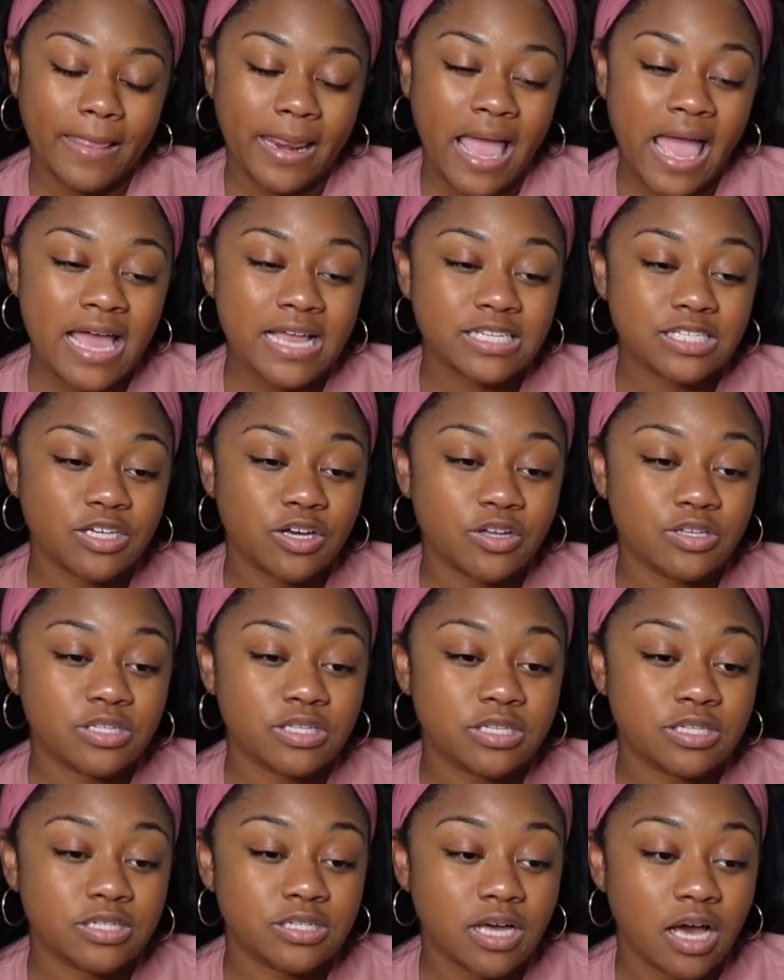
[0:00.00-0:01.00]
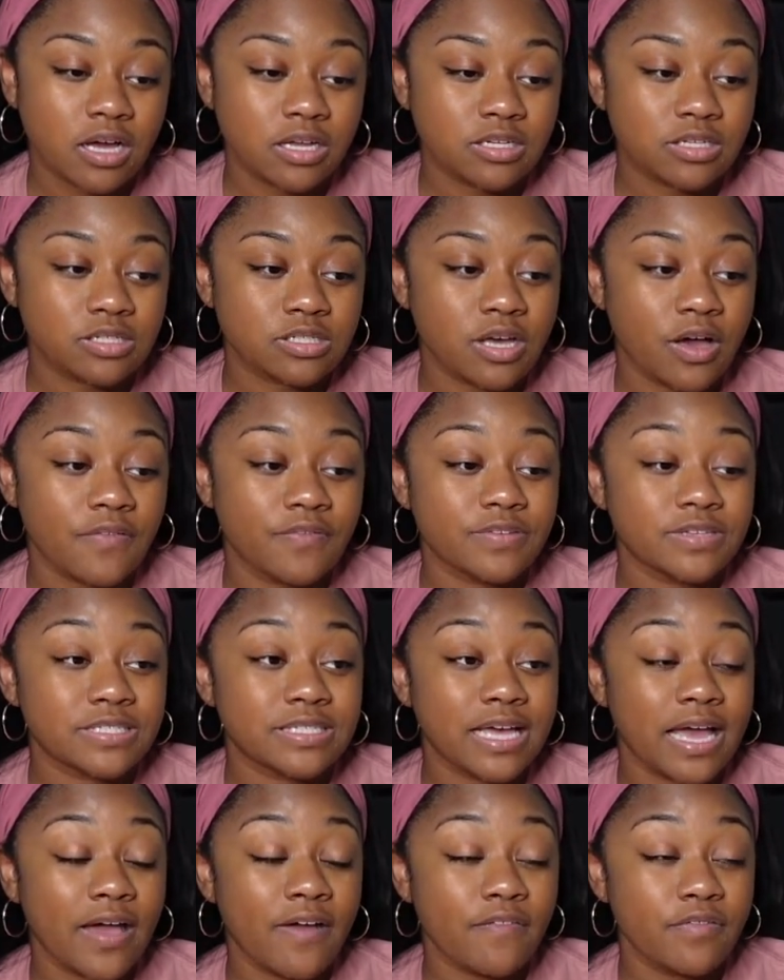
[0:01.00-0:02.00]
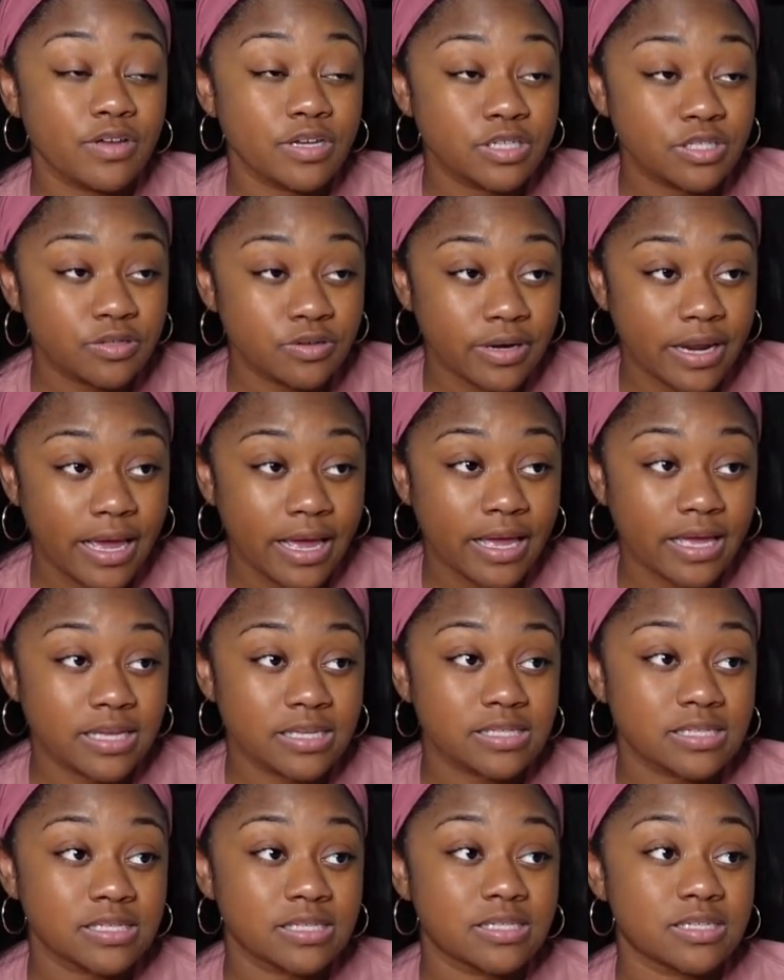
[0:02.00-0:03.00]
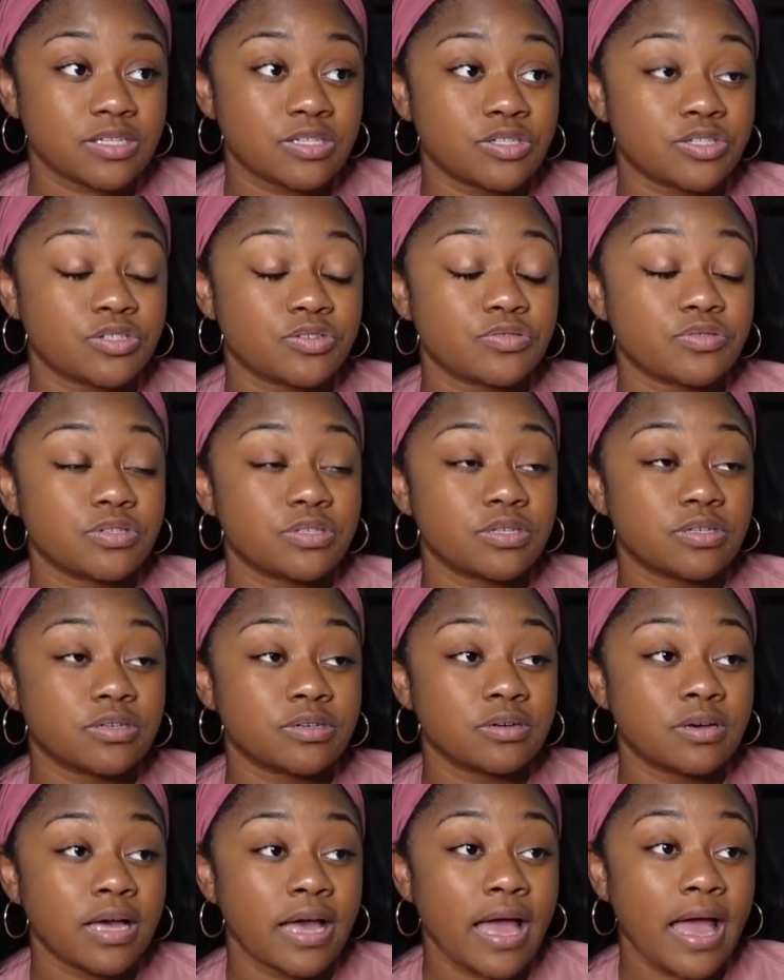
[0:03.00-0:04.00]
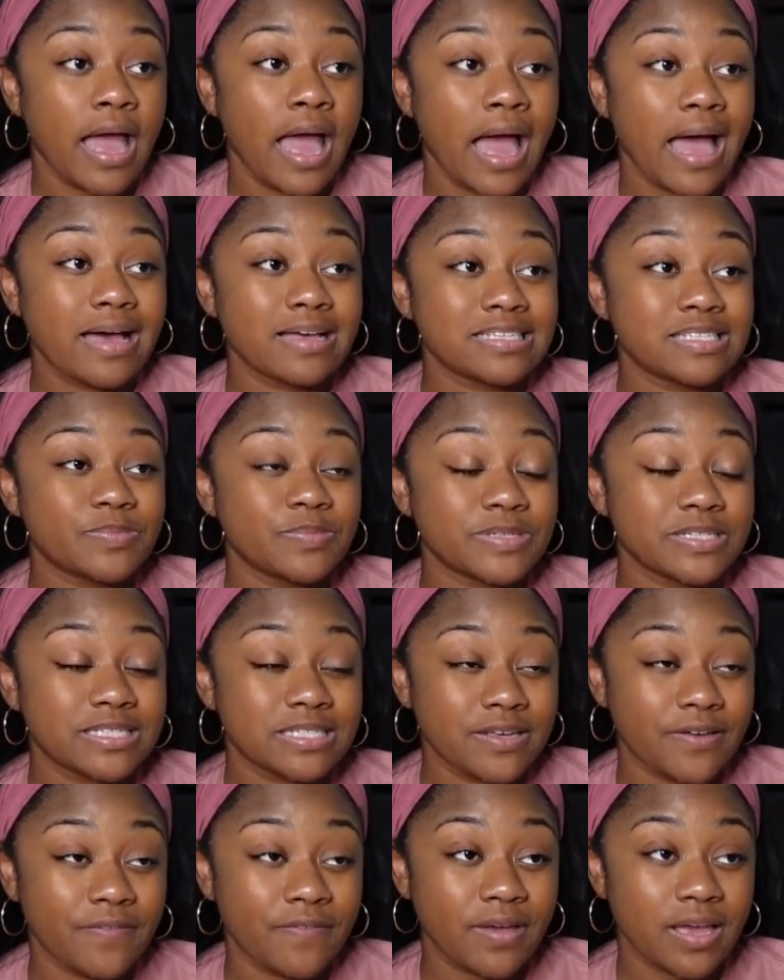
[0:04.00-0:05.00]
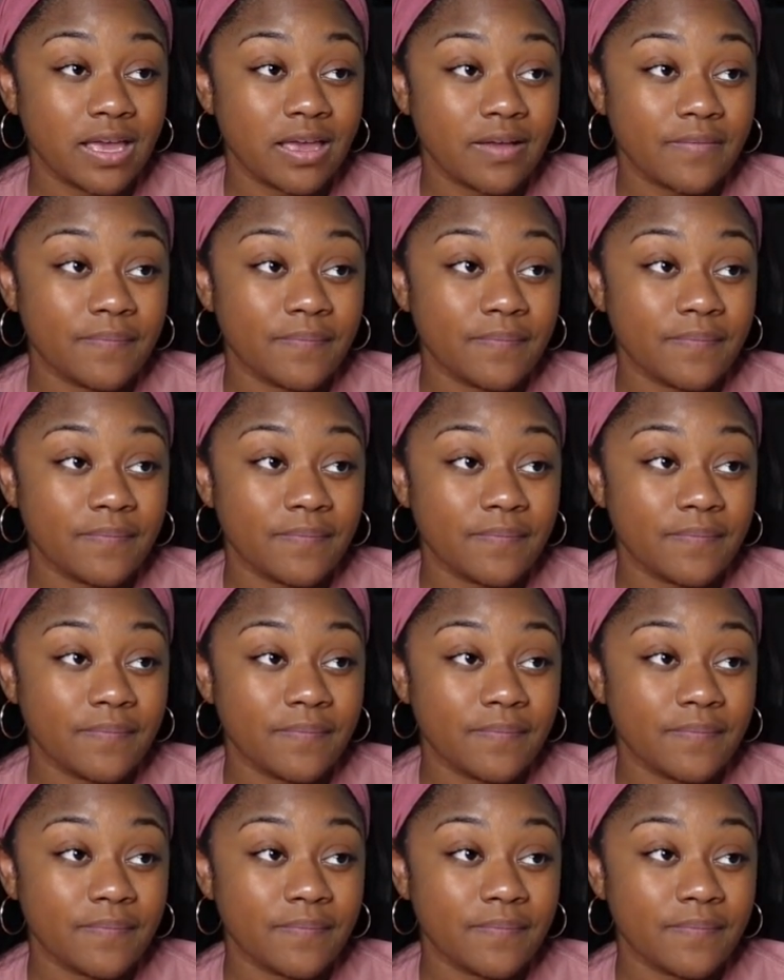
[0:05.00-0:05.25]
I had to go to the doctor's office every 2 days due to how specific